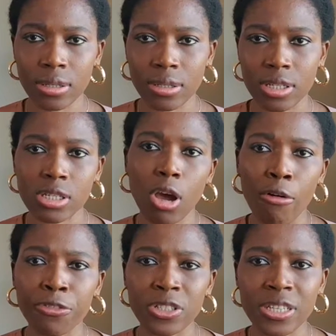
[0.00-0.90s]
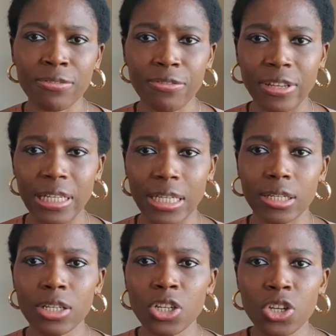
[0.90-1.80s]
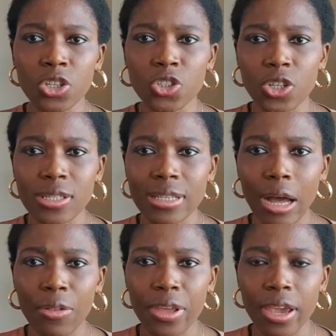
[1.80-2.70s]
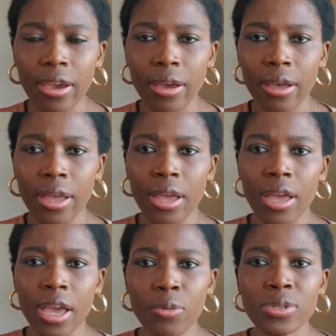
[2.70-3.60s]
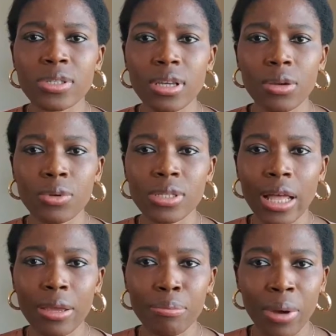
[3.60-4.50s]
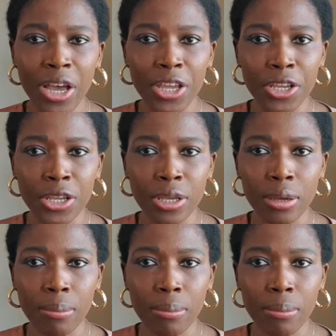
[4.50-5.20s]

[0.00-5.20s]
discomforting feeling just down here. It was like my